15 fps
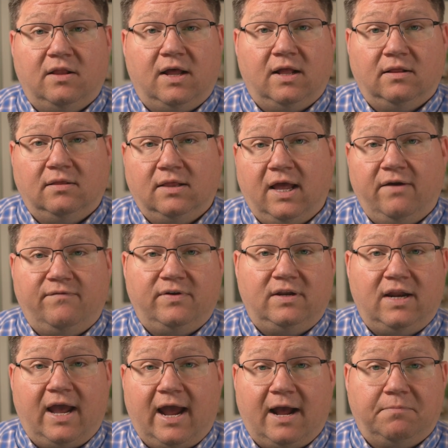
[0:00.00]

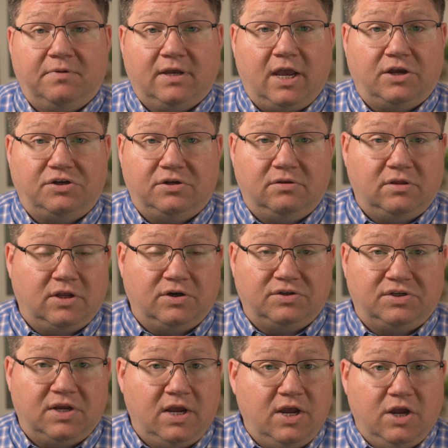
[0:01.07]
11 application.
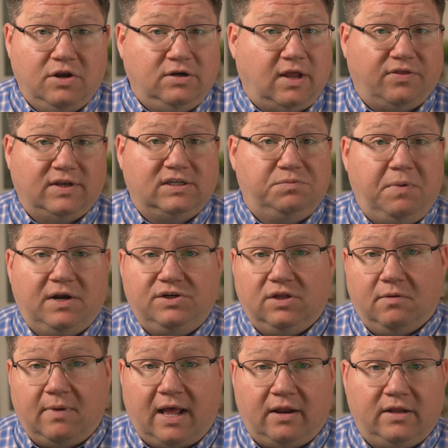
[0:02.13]
There's nothing special
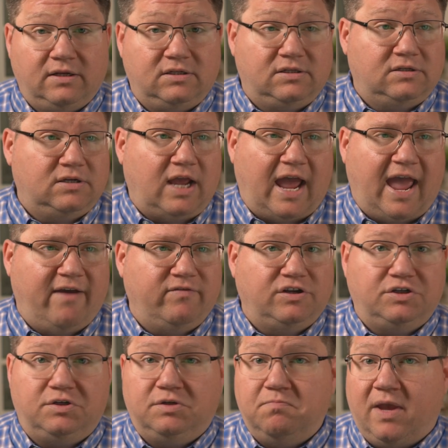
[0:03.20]
about it. I
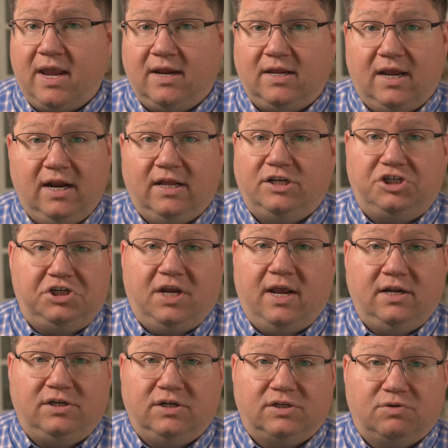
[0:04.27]
haven't made any
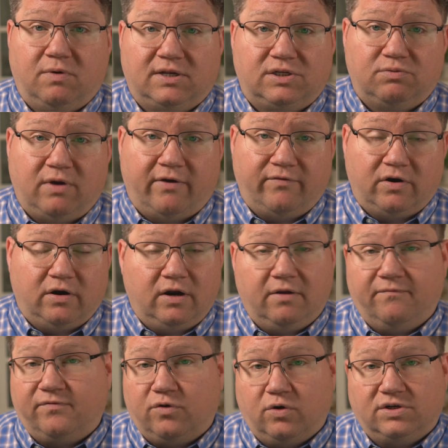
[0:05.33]
changes whatsoever. And
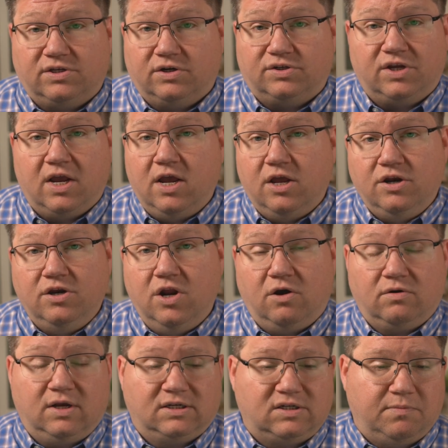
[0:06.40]
of course, there's
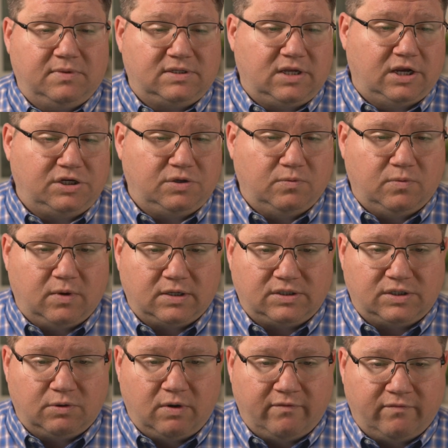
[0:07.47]
no customization
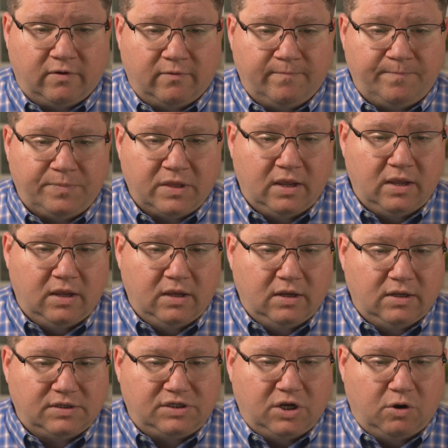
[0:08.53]
whatsoever.
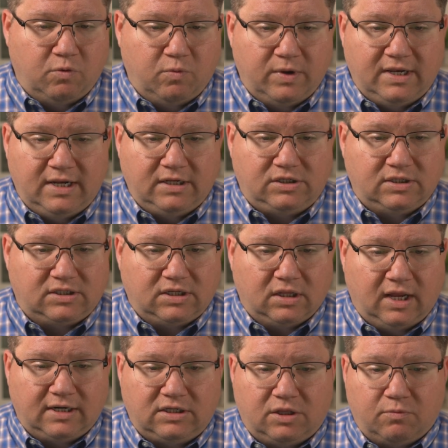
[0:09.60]
So we need to
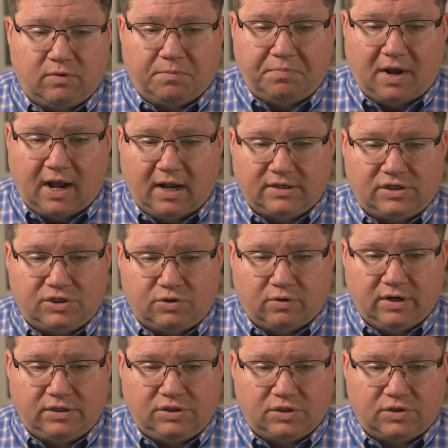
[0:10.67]
select the
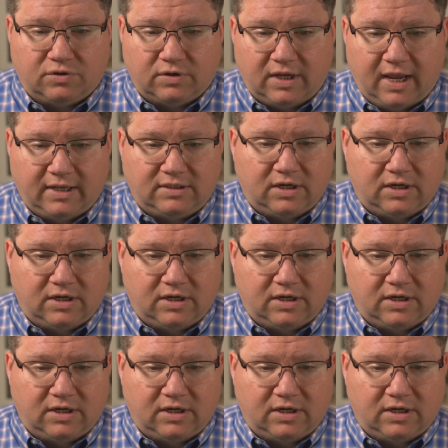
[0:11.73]
repository to create our